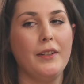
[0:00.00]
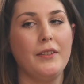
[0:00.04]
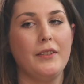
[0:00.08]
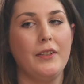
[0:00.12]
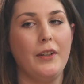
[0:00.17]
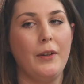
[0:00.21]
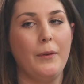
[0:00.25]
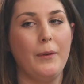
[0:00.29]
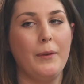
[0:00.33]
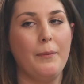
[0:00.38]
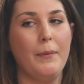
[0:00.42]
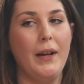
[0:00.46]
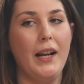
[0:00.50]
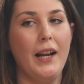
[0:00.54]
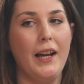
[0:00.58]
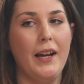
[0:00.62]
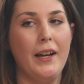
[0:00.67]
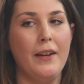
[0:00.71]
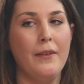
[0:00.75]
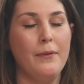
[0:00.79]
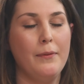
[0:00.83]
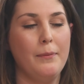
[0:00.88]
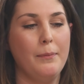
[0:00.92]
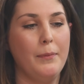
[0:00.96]
I was doing with my
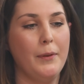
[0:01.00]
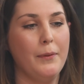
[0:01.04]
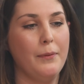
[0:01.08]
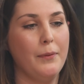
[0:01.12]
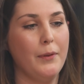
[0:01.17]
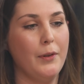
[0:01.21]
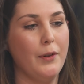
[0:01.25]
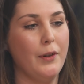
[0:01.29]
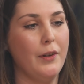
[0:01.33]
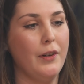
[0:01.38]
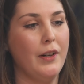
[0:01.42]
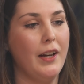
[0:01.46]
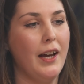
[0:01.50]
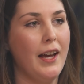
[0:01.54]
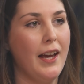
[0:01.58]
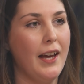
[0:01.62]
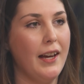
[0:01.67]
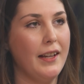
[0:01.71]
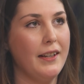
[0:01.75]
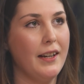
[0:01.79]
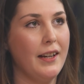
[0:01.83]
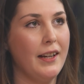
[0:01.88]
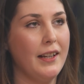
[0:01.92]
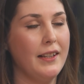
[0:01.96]
life before I
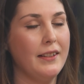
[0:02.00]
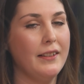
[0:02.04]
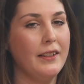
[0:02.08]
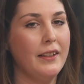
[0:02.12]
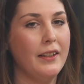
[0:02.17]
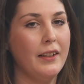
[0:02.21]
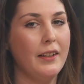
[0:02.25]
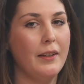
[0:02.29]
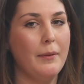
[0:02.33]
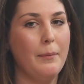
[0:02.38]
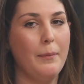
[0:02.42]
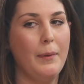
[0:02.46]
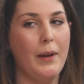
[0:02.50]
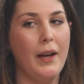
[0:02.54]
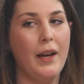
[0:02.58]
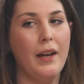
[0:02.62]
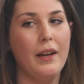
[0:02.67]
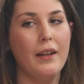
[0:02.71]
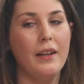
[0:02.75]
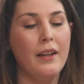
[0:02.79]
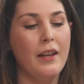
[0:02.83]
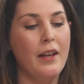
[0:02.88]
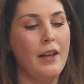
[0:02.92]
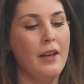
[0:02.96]
had Isaac,
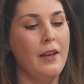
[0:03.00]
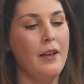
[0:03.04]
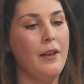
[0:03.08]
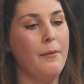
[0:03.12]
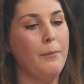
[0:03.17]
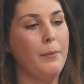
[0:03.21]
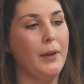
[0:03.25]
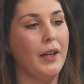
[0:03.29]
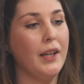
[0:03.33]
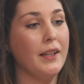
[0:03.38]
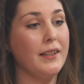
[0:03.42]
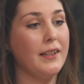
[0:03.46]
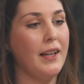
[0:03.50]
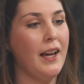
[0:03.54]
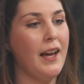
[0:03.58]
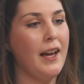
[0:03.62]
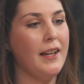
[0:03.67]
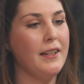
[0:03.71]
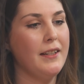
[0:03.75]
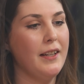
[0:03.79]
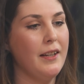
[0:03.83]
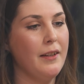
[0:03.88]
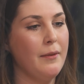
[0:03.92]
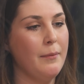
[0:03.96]
but because I
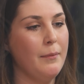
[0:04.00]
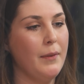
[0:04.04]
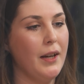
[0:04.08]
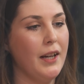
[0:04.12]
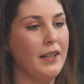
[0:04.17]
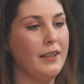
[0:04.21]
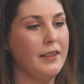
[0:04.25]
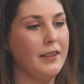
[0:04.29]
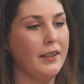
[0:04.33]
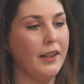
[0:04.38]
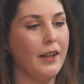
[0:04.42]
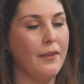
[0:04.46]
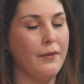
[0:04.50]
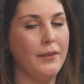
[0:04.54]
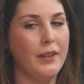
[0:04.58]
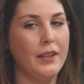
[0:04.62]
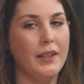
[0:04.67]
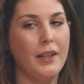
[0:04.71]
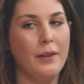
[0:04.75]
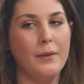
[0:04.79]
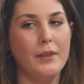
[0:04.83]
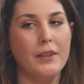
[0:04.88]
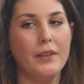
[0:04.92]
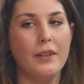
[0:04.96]
had him, I
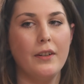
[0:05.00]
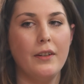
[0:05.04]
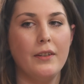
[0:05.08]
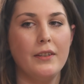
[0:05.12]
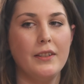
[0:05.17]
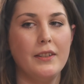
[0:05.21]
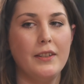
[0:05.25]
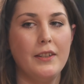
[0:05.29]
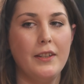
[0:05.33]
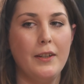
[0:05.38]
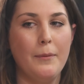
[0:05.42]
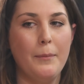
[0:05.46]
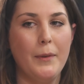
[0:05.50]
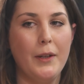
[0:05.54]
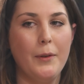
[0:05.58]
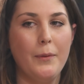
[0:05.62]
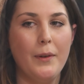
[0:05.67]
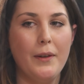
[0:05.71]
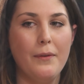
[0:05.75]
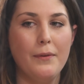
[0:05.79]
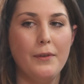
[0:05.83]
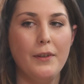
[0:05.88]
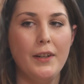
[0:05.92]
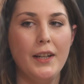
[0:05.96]
discovered I wanted to go on to do
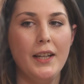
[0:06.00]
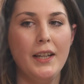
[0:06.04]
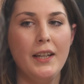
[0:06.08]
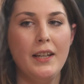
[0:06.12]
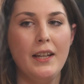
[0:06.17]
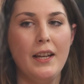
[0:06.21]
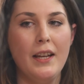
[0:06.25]
midwifery.